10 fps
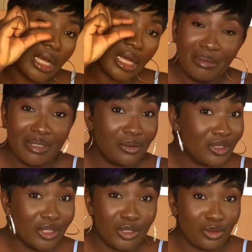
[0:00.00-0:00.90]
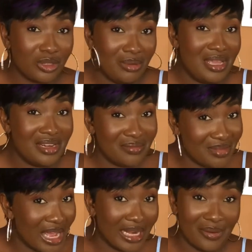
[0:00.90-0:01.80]
Maybe they will just shoot my
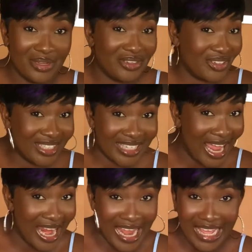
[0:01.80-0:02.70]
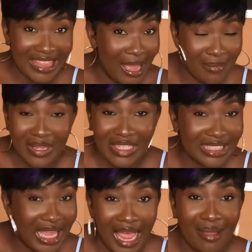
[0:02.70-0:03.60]
enemy and I will just die like that,
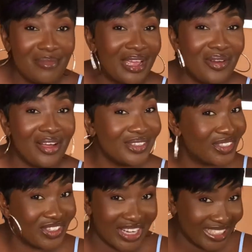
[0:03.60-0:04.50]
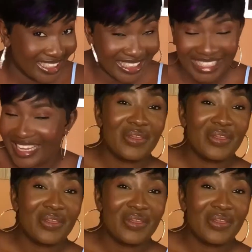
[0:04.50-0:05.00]
because me, I don't have strength.